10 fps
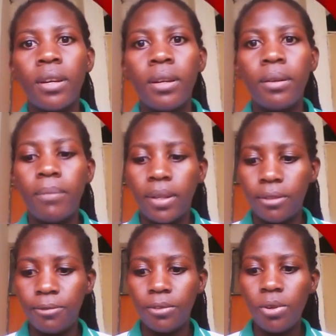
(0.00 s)
But
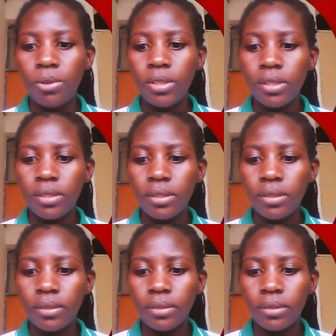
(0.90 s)
if not,
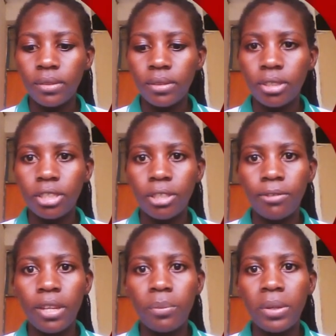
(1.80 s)
if
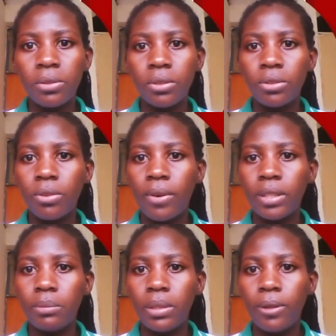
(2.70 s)
that person
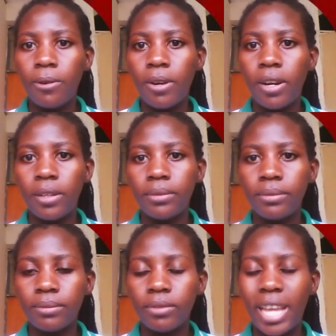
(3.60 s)
scored below,
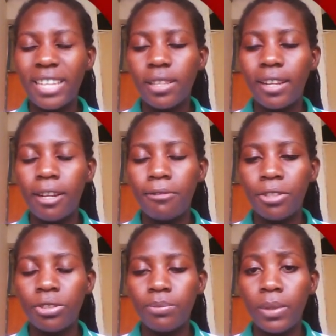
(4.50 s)
has an
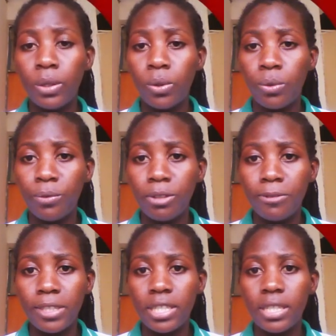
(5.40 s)
average below
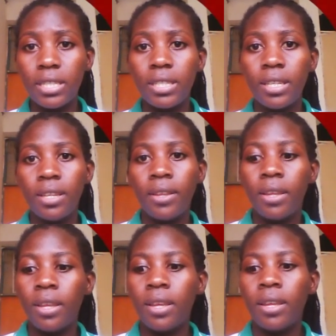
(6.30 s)
50,
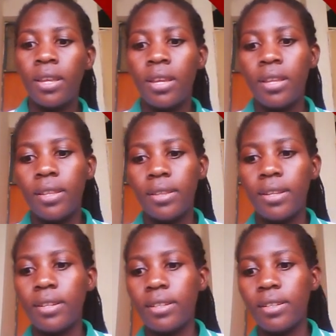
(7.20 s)

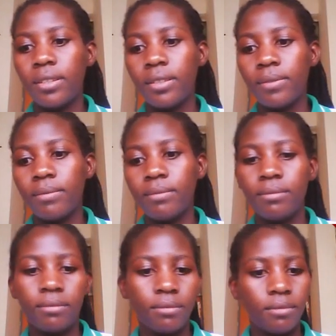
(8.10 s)
then
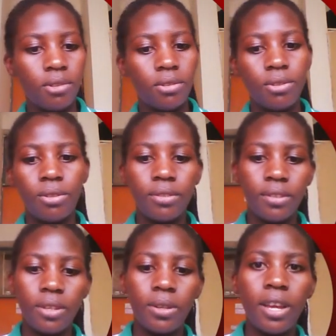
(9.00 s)
no choice,
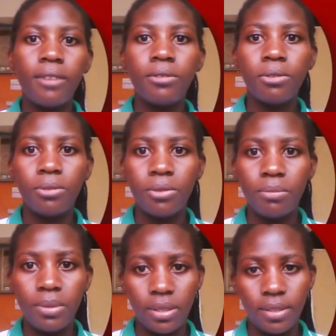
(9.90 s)
they will have to
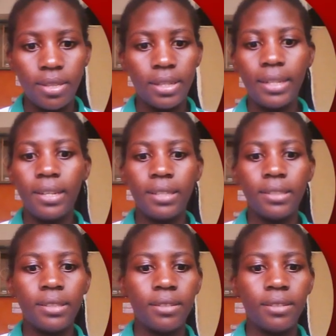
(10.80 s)
repeat the class.